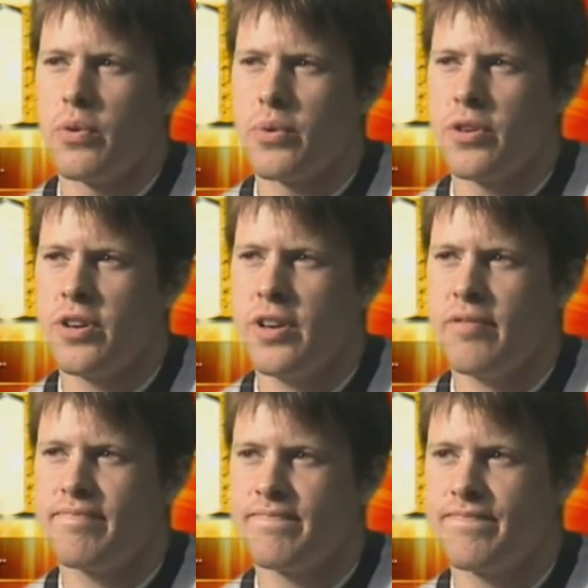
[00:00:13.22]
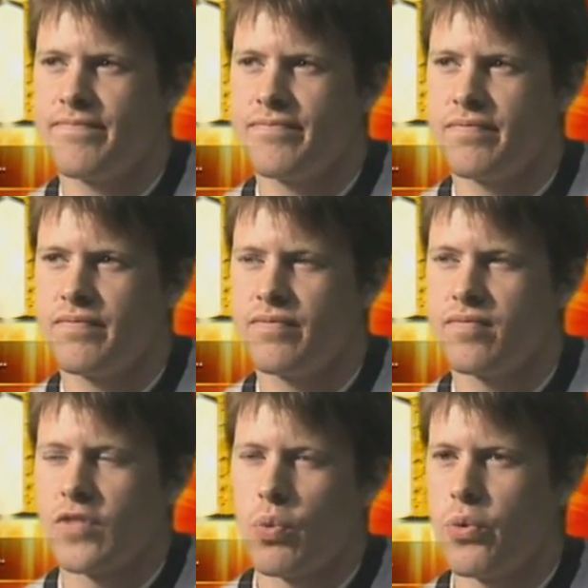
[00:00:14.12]
really
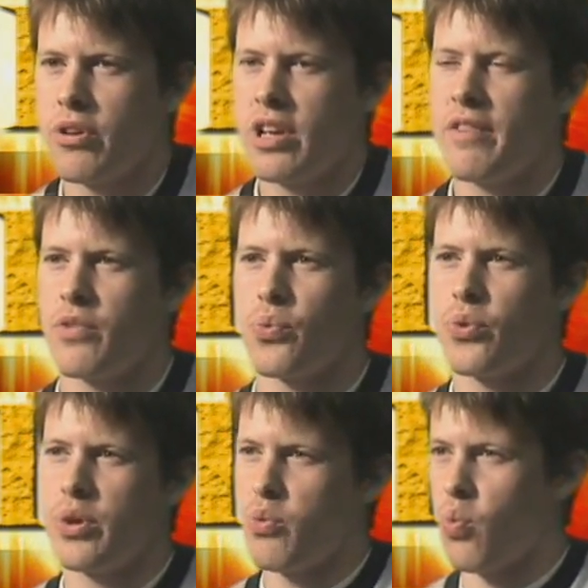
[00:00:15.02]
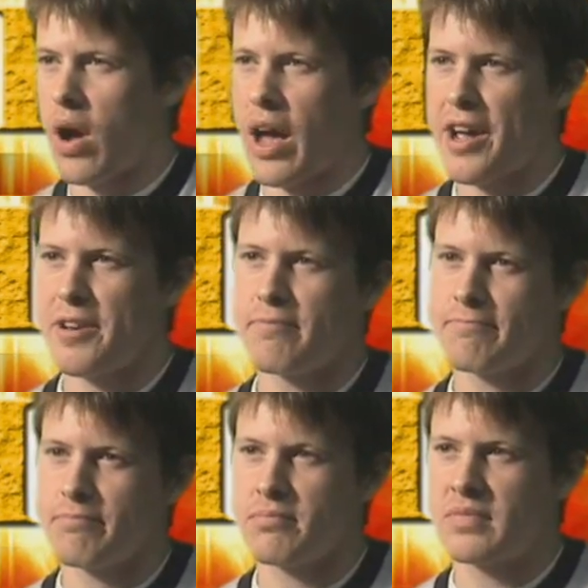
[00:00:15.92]
have a really wide
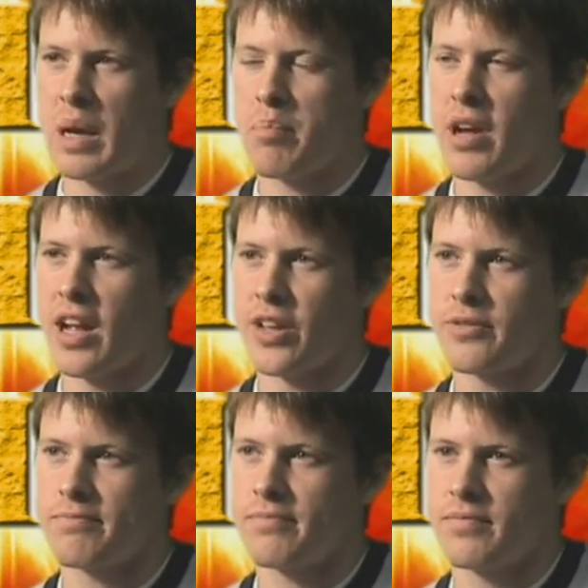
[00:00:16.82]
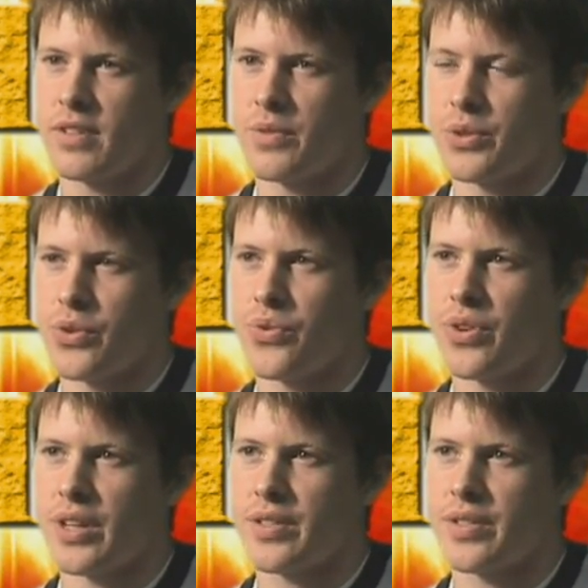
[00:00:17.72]
palette of visual
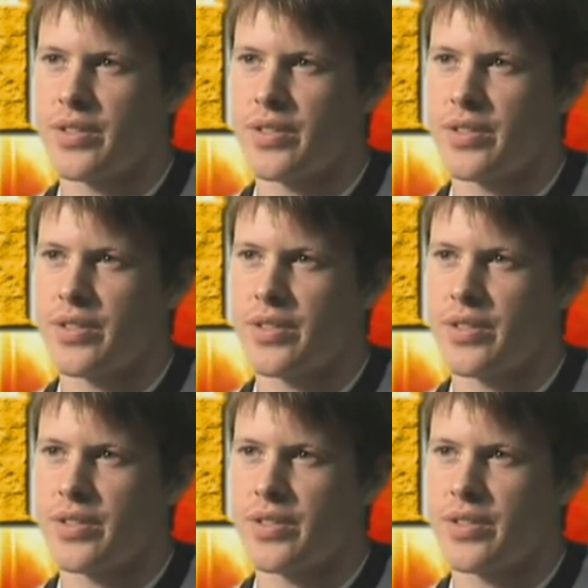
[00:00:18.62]
effects.